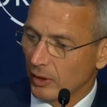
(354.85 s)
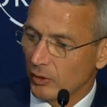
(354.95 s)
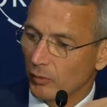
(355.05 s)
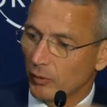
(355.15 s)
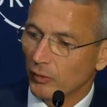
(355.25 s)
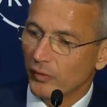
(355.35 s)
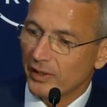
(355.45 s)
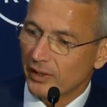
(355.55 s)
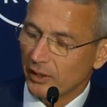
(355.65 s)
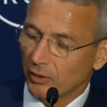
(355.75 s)
So what we
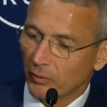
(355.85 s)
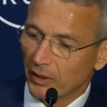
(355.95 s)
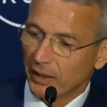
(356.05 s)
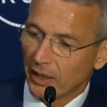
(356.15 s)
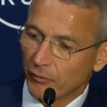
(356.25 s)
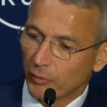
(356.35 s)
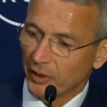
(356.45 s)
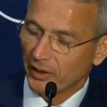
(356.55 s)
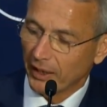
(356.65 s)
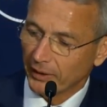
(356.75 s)
see on one hand from a
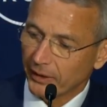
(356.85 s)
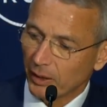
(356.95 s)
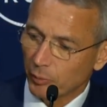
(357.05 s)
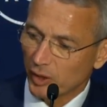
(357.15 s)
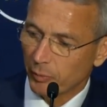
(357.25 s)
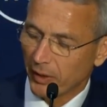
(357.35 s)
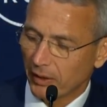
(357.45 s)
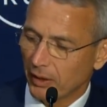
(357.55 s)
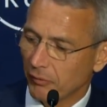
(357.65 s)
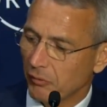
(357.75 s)
technical
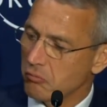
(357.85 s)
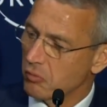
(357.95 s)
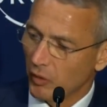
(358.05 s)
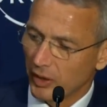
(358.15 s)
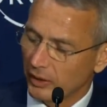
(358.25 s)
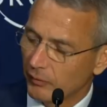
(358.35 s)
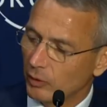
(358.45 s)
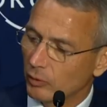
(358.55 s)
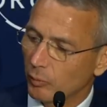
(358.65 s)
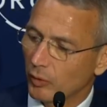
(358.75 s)
perspective, relatively
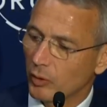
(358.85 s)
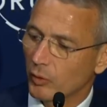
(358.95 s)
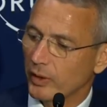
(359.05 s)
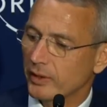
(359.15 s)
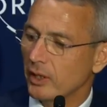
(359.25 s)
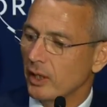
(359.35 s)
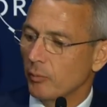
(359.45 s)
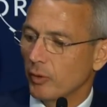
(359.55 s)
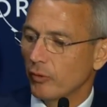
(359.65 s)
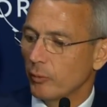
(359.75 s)
good progress,
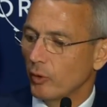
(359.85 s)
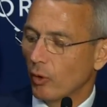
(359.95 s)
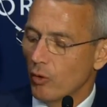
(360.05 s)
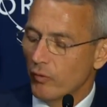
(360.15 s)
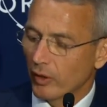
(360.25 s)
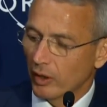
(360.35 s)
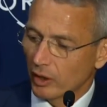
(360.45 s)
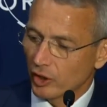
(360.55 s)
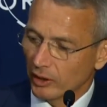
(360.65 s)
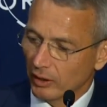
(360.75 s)
but from an
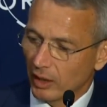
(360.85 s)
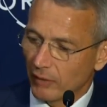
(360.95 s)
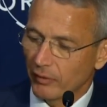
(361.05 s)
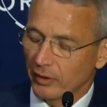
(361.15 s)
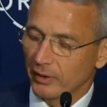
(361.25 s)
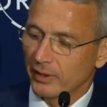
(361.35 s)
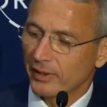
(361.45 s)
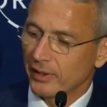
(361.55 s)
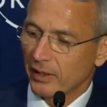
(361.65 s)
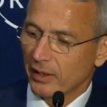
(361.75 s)
overarching
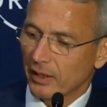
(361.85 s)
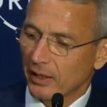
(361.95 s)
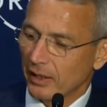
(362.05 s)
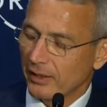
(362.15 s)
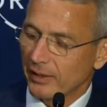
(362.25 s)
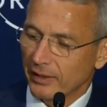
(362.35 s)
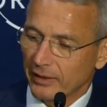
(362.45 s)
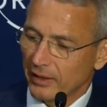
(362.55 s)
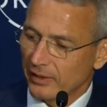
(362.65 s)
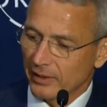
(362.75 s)
governance, Uh, I think
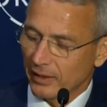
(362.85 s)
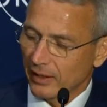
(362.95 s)
there's a